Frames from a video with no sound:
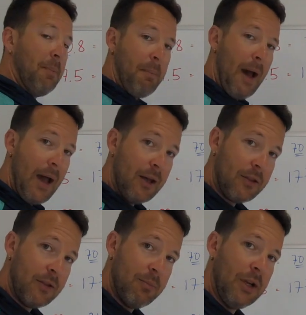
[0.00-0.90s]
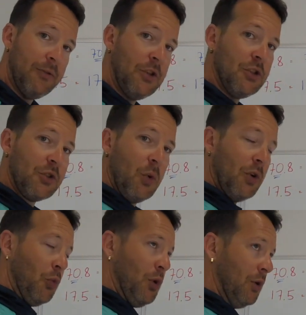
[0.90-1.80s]
the math, but if we just
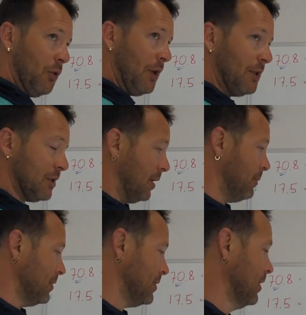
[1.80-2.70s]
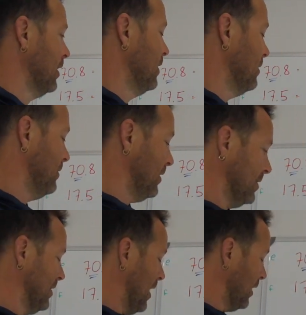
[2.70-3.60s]
want to rearrange numbers, this
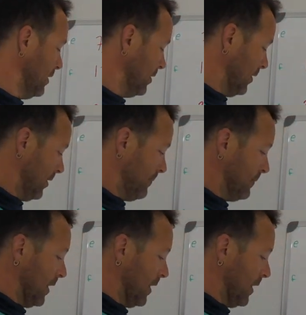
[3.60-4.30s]
is how you do it.